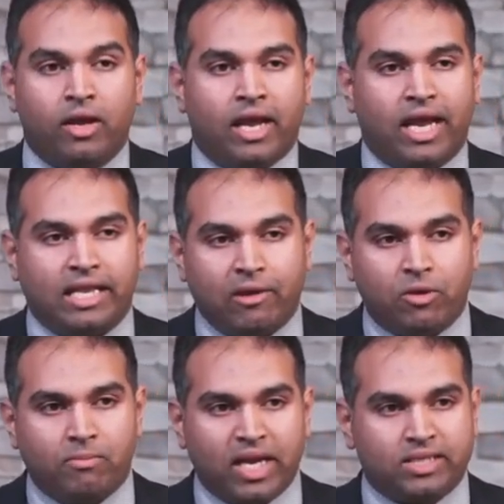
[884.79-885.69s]
and they
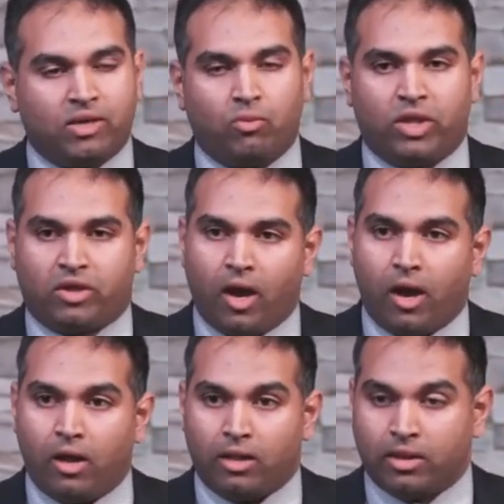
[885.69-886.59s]
would mix it with
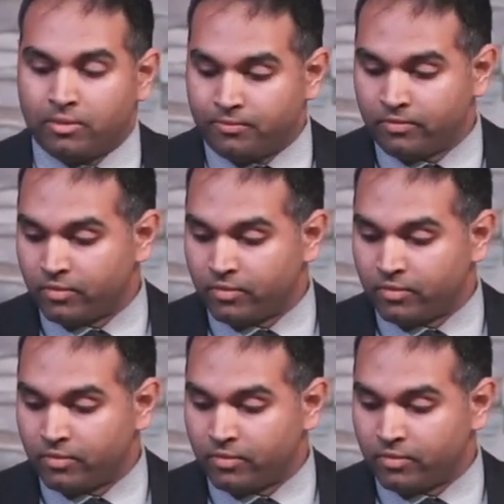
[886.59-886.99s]
gall